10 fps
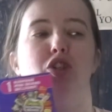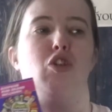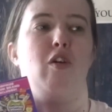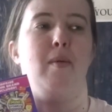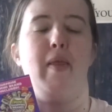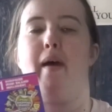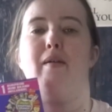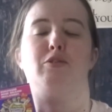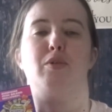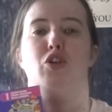Sorry about that, that
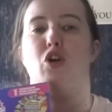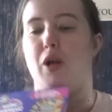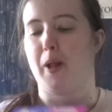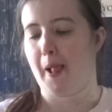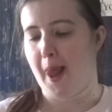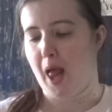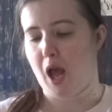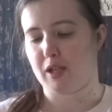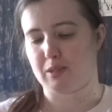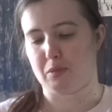was my dog.
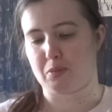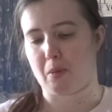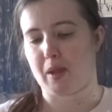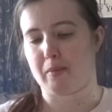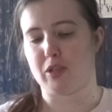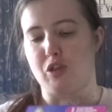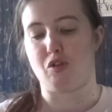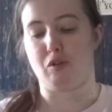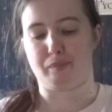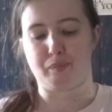Someone's probably coming to the
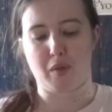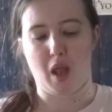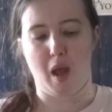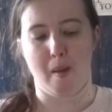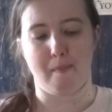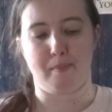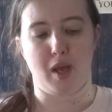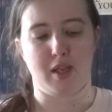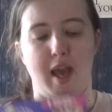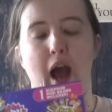door.
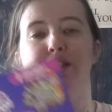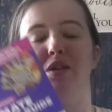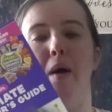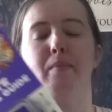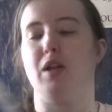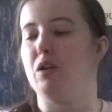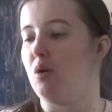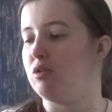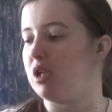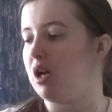But yeah, so
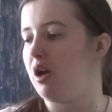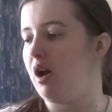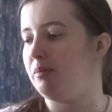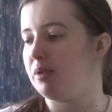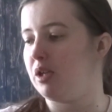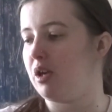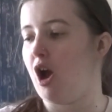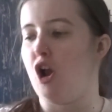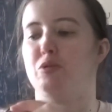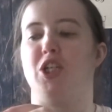I
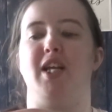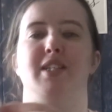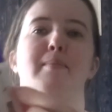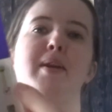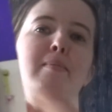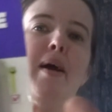hope she gets the mini